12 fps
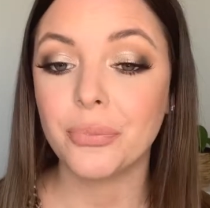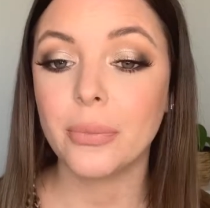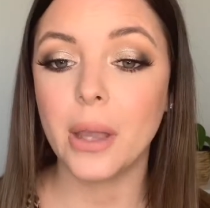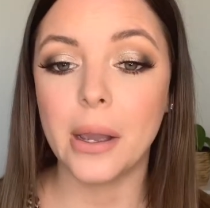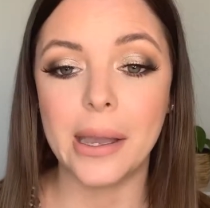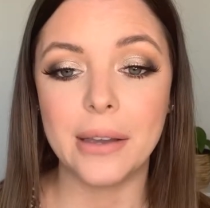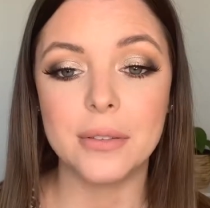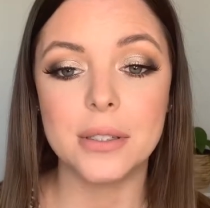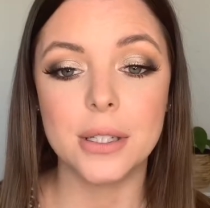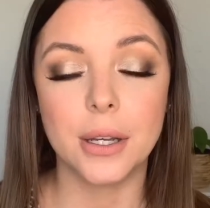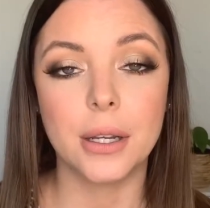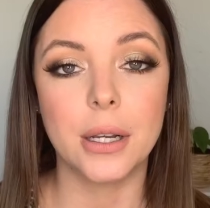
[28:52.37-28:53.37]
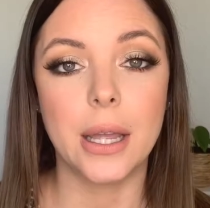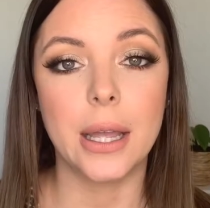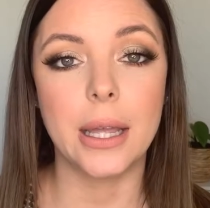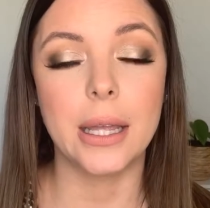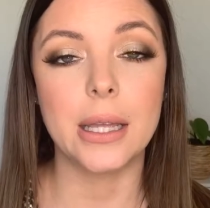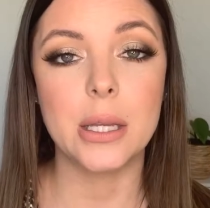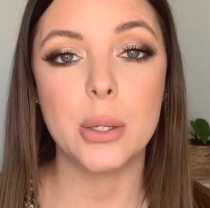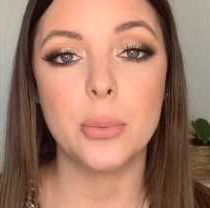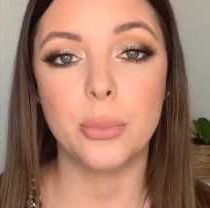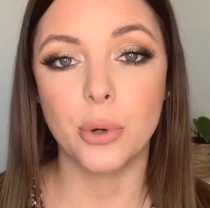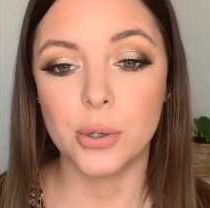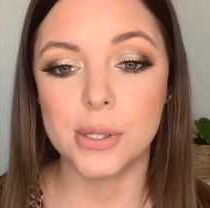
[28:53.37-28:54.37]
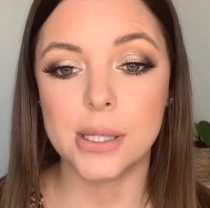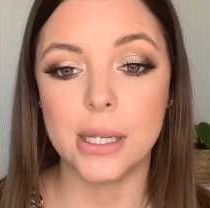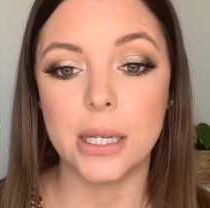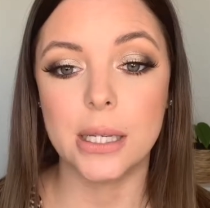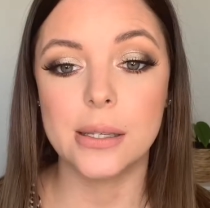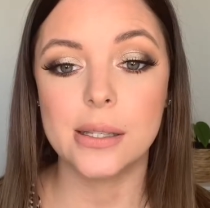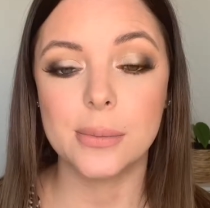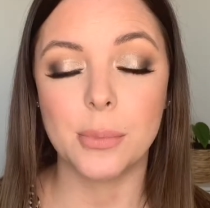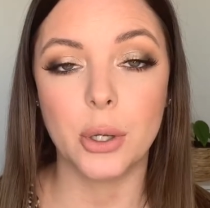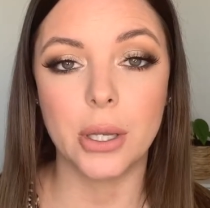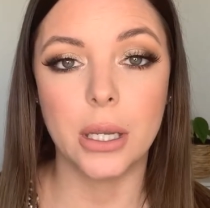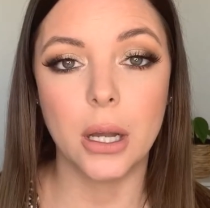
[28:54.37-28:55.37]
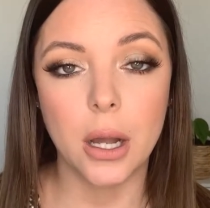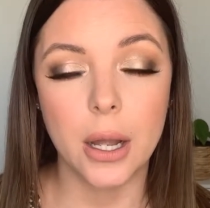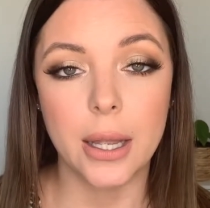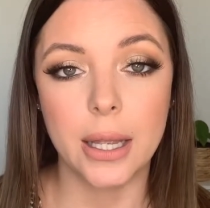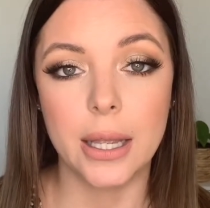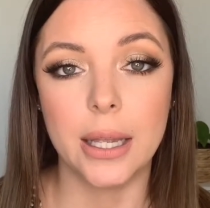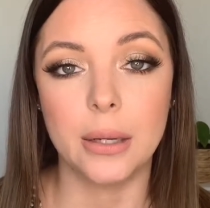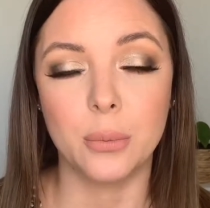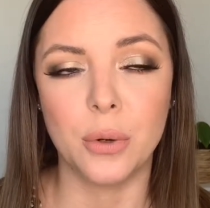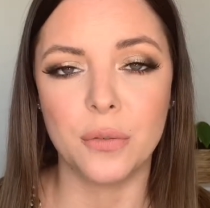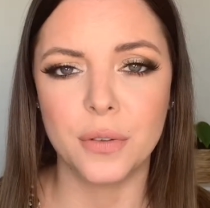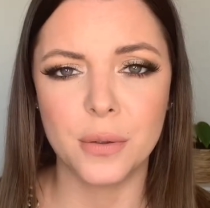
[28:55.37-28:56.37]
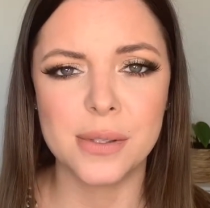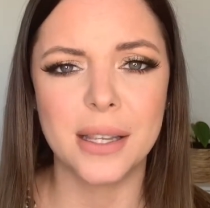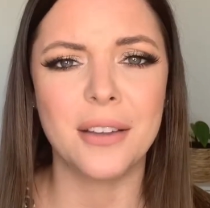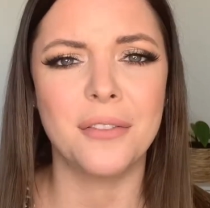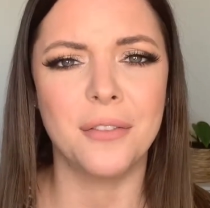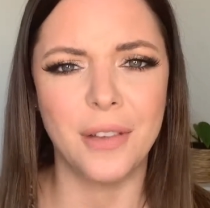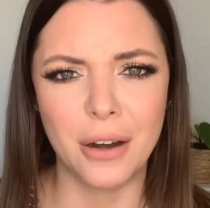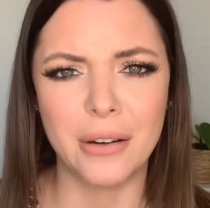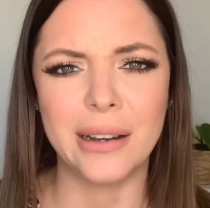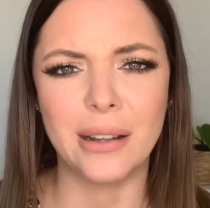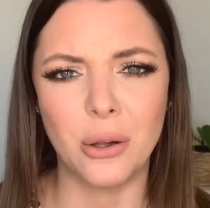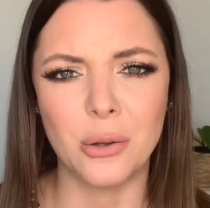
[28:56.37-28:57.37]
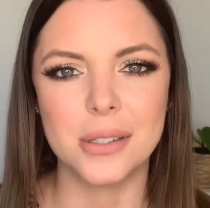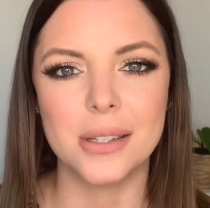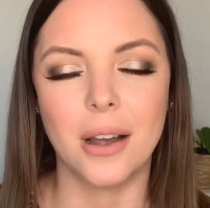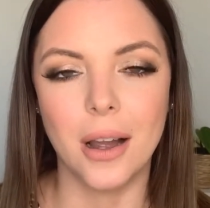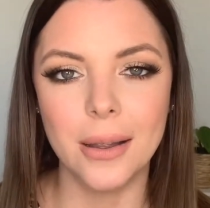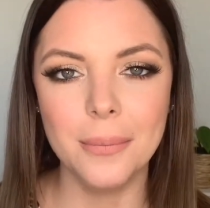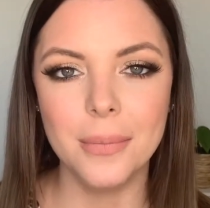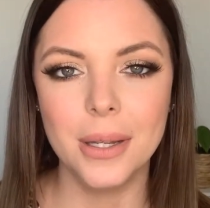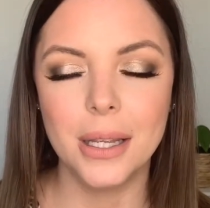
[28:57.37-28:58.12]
I haven't done a bronzy, smoky eye in what feels like a very long time.